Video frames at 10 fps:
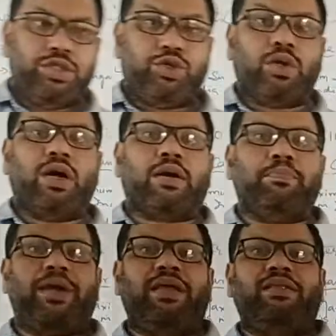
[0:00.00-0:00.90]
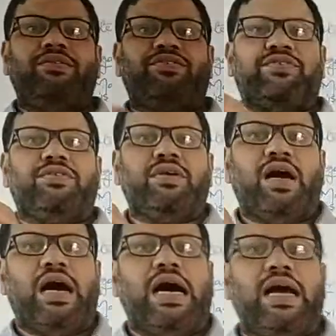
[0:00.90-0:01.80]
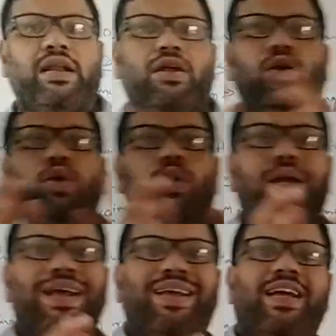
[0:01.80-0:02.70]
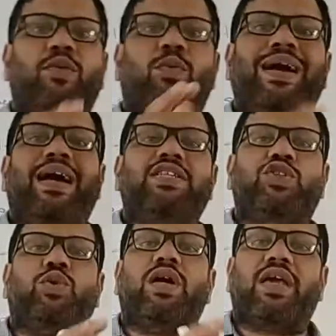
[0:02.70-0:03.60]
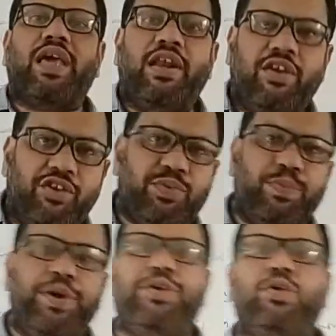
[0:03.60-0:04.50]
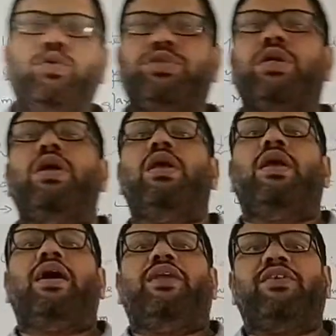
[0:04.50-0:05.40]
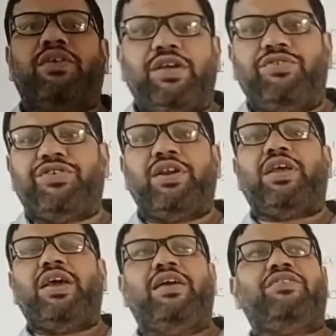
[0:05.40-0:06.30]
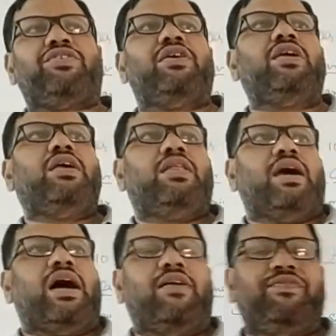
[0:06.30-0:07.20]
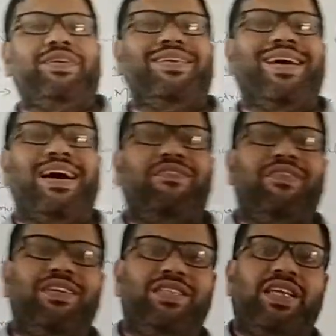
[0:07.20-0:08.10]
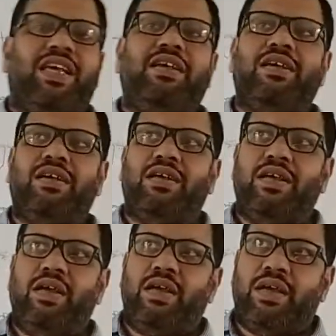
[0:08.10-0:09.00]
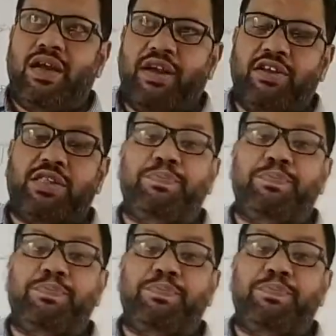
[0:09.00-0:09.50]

Sugar mills are located where sugar cane is produced, And the reason is, after harvesting, it is